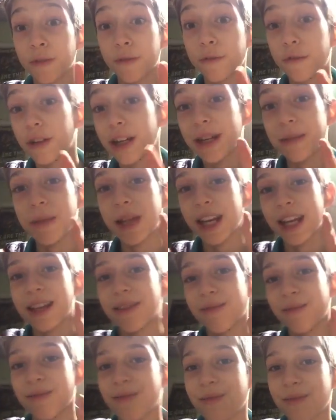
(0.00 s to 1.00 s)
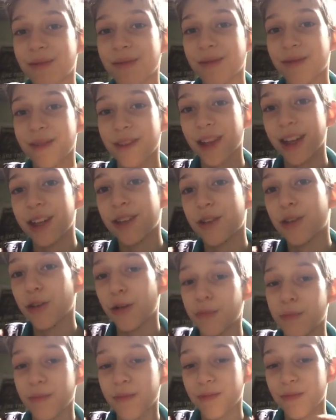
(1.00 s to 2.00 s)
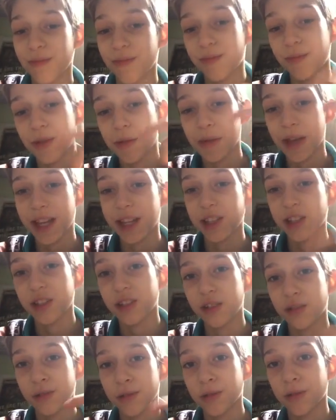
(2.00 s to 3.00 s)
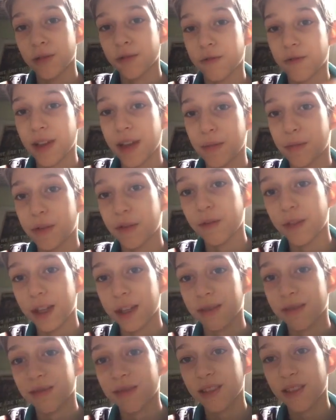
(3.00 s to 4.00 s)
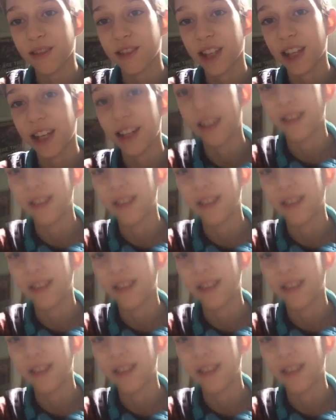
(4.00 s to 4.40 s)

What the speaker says: 3-minute like confirmation of everything. So yeah,